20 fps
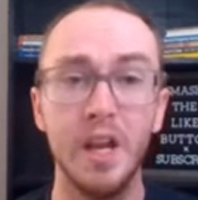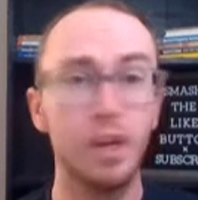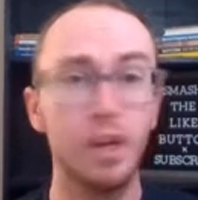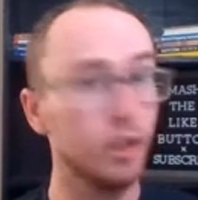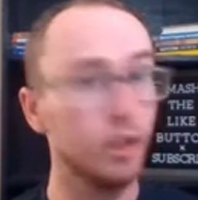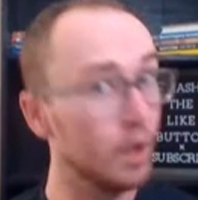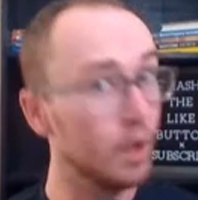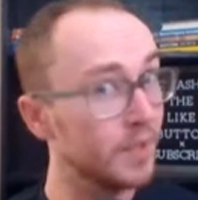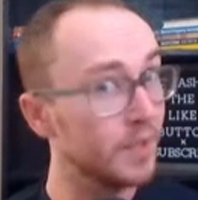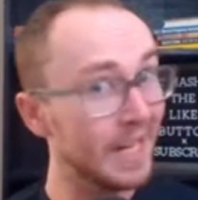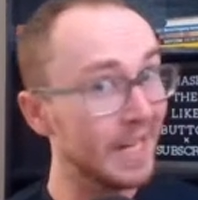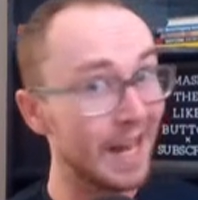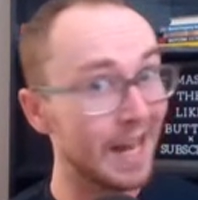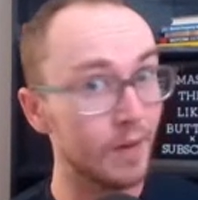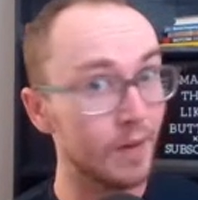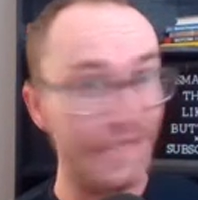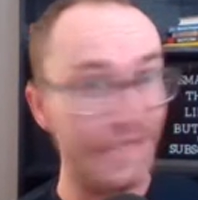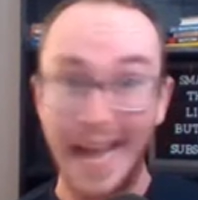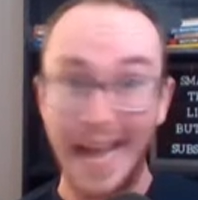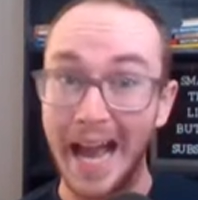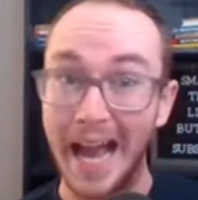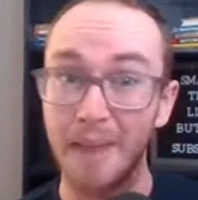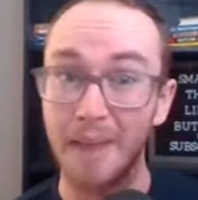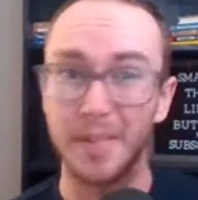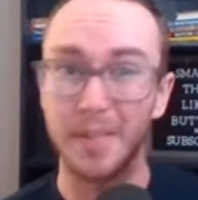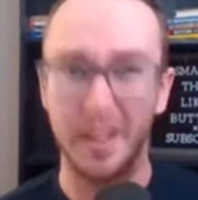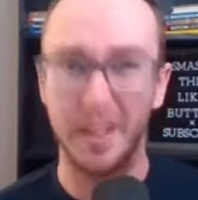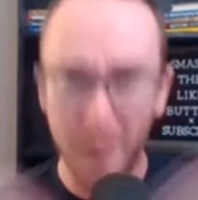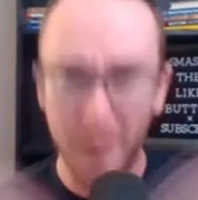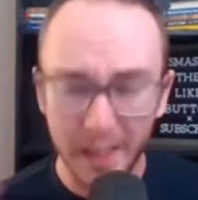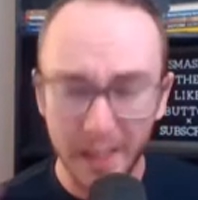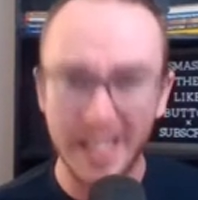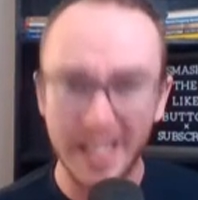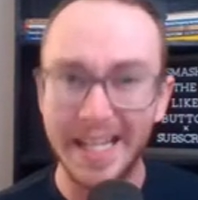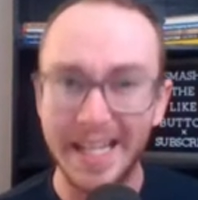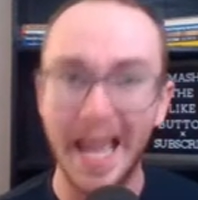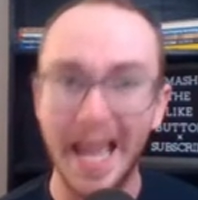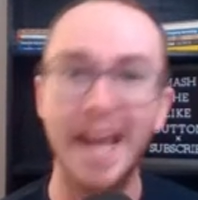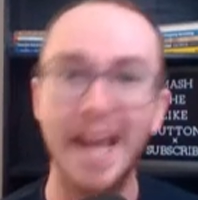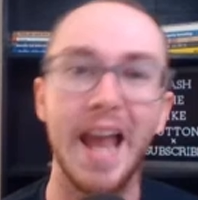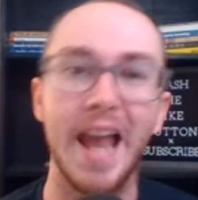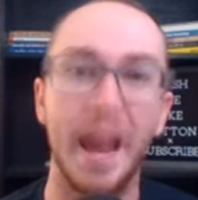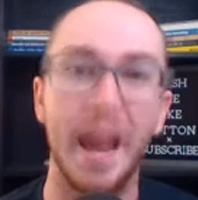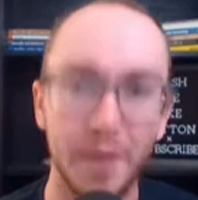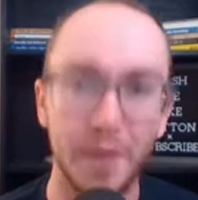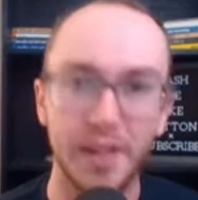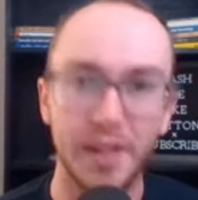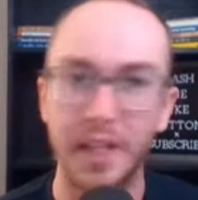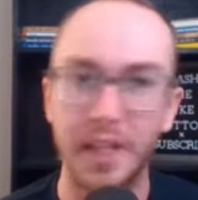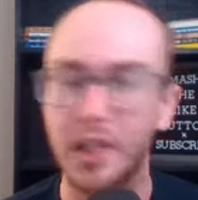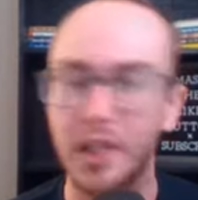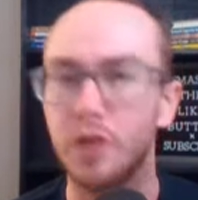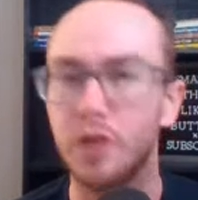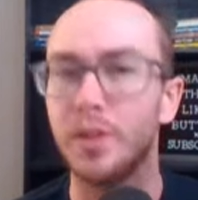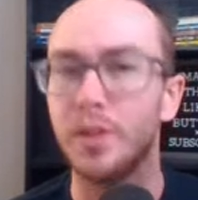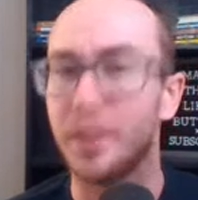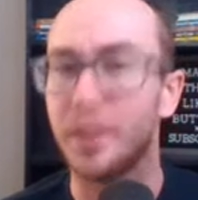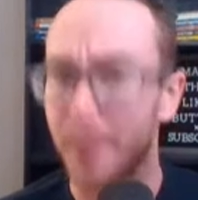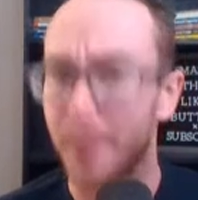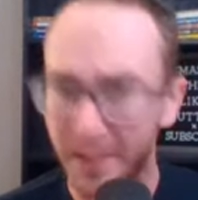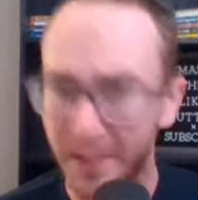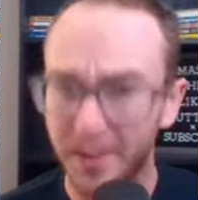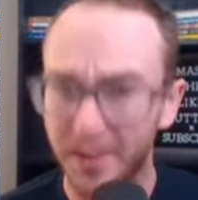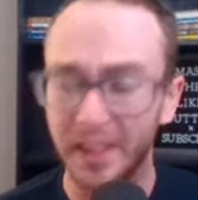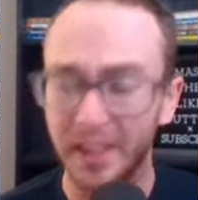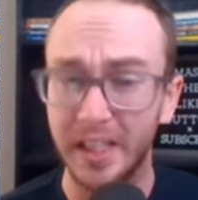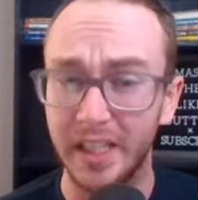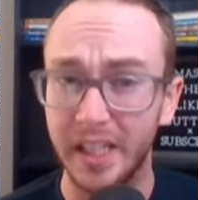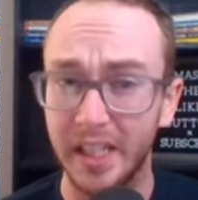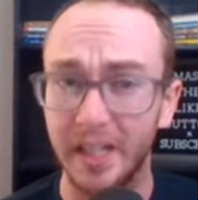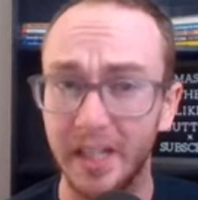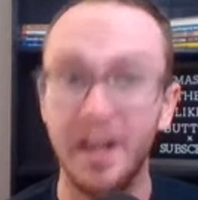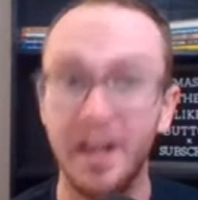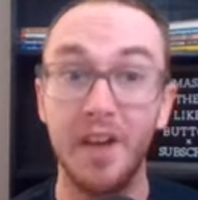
closing out tabs, and really, again, everything you would specifically need